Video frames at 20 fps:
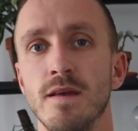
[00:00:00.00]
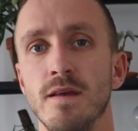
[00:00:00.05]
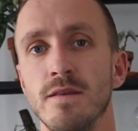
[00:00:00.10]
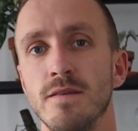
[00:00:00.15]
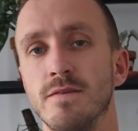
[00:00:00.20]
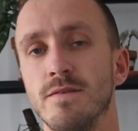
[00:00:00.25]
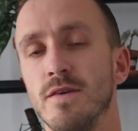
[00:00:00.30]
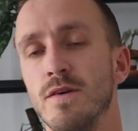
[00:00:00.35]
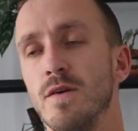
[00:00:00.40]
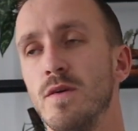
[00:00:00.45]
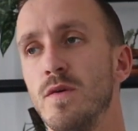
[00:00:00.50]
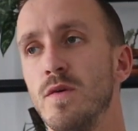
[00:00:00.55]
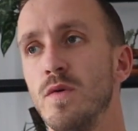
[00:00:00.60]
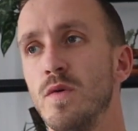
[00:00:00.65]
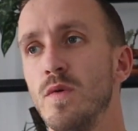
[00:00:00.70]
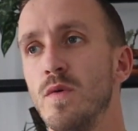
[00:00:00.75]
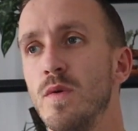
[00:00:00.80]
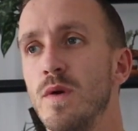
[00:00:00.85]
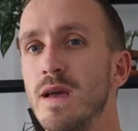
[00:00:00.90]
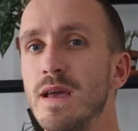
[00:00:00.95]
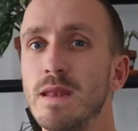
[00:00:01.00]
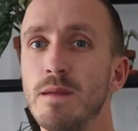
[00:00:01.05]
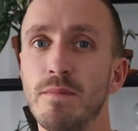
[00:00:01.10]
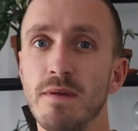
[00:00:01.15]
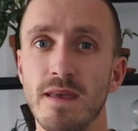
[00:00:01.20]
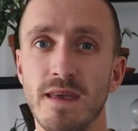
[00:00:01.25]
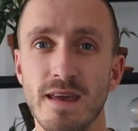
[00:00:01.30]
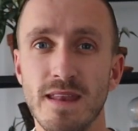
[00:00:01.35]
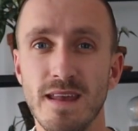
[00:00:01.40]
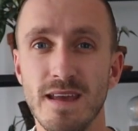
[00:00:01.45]
So in the
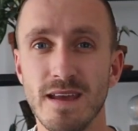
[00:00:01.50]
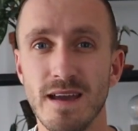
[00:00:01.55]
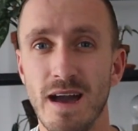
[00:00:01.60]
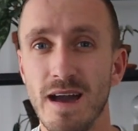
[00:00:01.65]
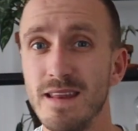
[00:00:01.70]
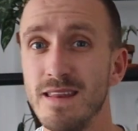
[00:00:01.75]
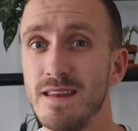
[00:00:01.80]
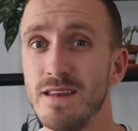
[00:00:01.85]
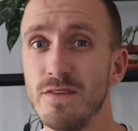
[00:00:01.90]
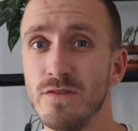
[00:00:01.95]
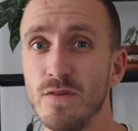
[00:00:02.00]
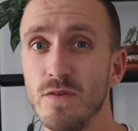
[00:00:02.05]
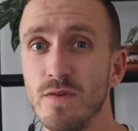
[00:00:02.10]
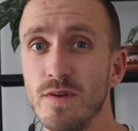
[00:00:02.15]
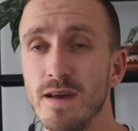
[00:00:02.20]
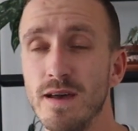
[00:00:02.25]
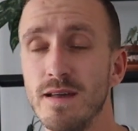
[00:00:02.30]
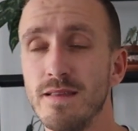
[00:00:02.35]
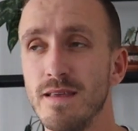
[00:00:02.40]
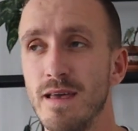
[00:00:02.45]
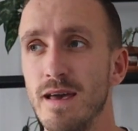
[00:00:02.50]
beginning I didn't do that,